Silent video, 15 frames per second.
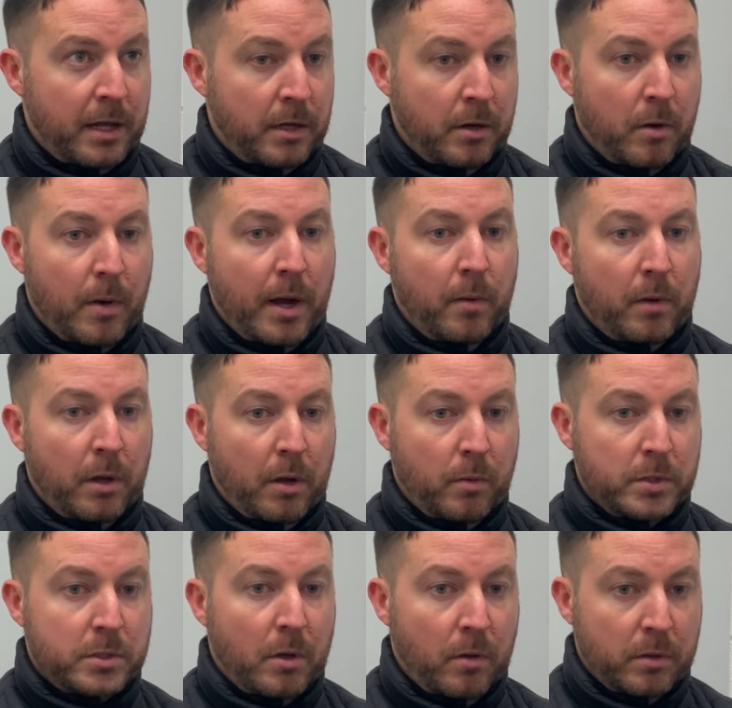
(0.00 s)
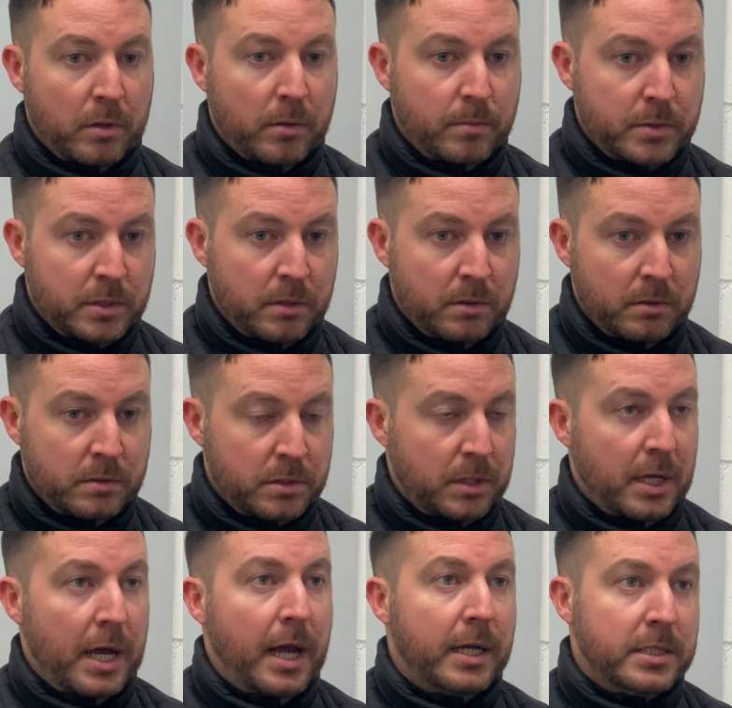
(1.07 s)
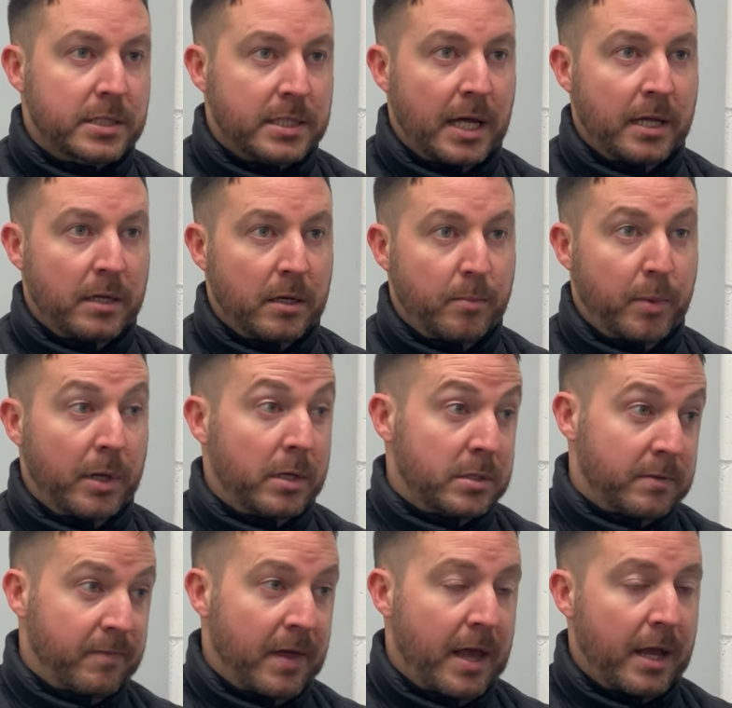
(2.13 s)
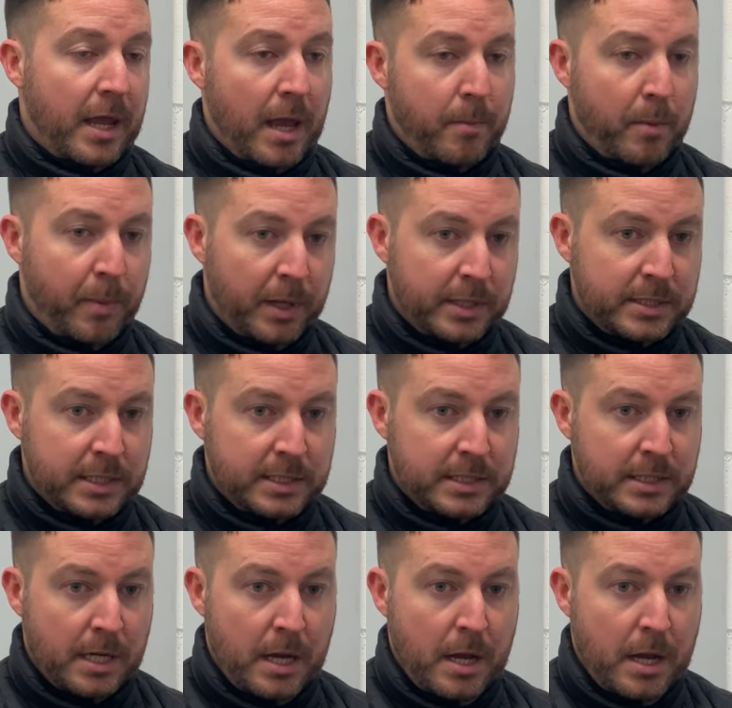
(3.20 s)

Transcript: You know, I will always hold them to the highest standard because of their capabilities.